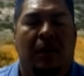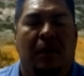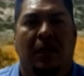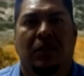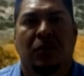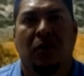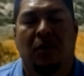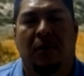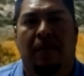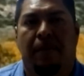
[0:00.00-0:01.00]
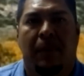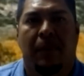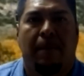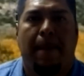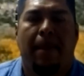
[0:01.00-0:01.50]
And so
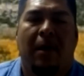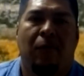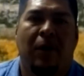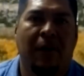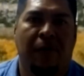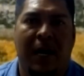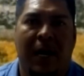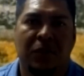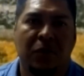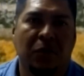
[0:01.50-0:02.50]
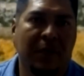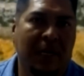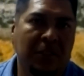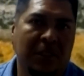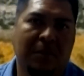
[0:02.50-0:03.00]
right after high school, we
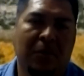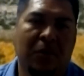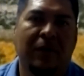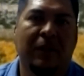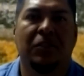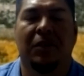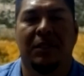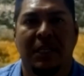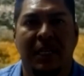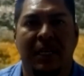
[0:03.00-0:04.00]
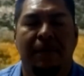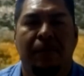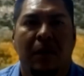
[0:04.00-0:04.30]
actually moved into the city.